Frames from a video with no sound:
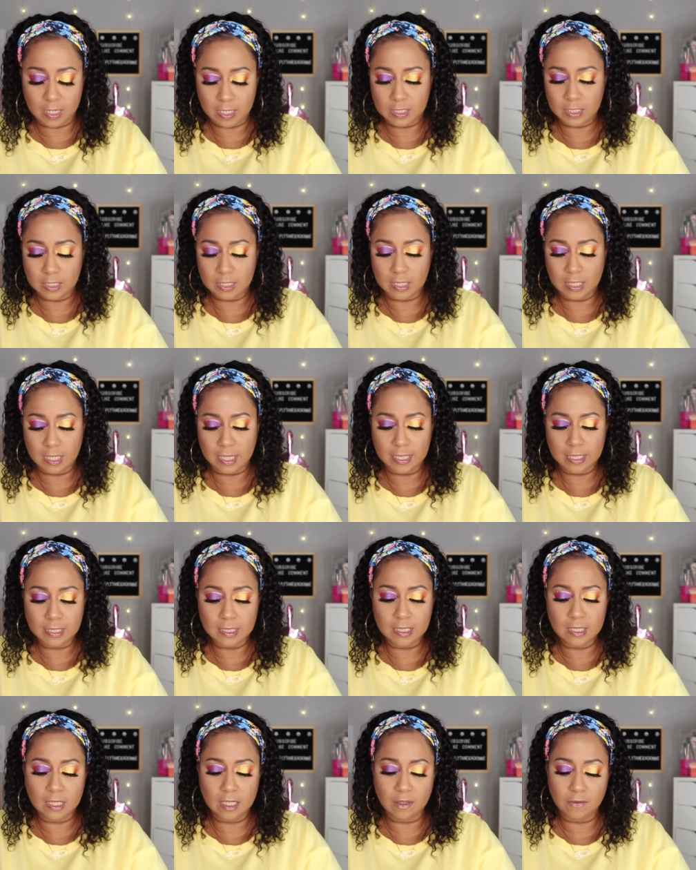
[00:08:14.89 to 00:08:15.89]
I just like
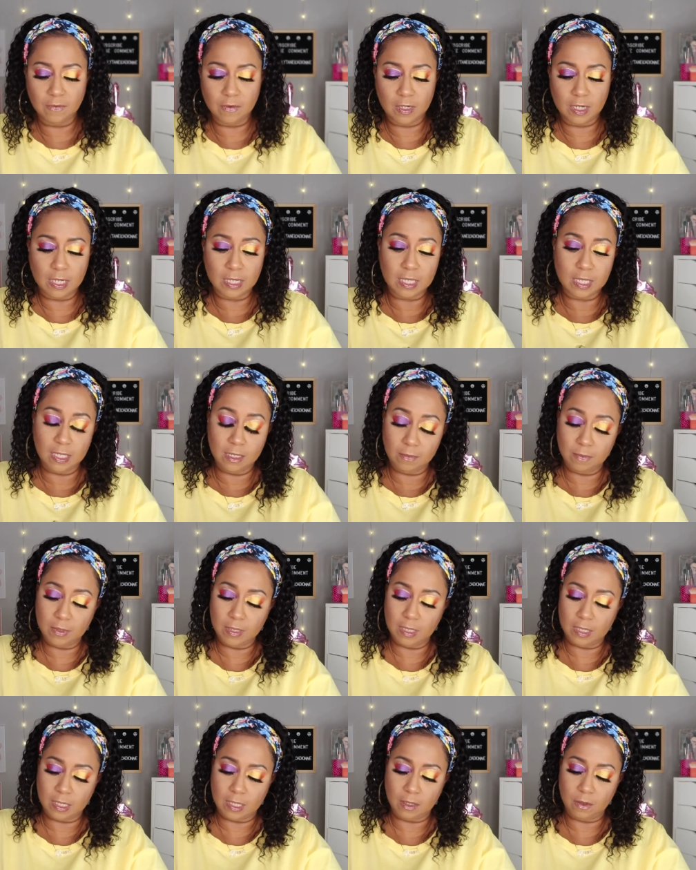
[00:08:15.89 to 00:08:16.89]
stuff and I keep
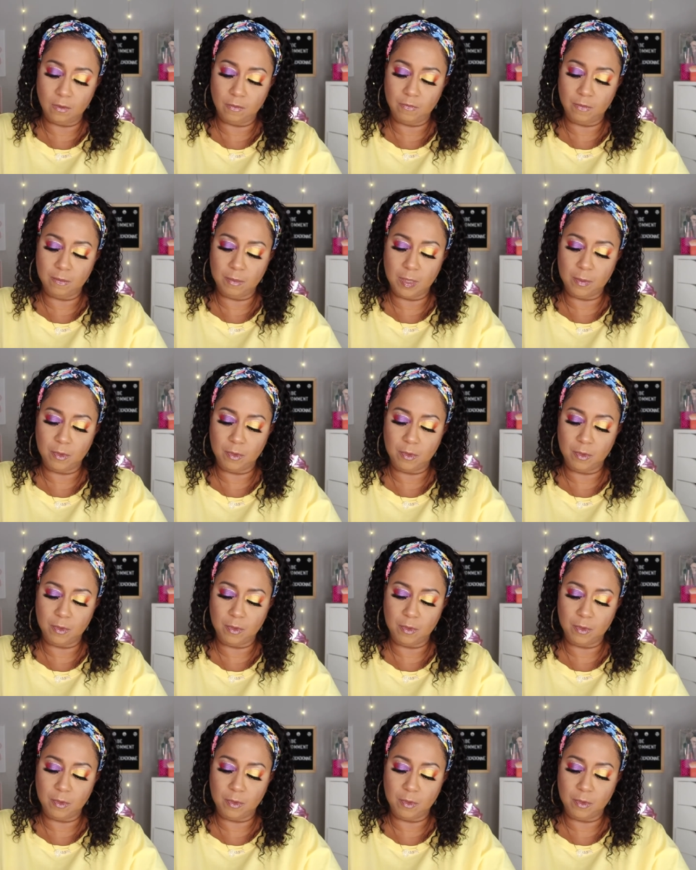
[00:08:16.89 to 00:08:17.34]
it and I don't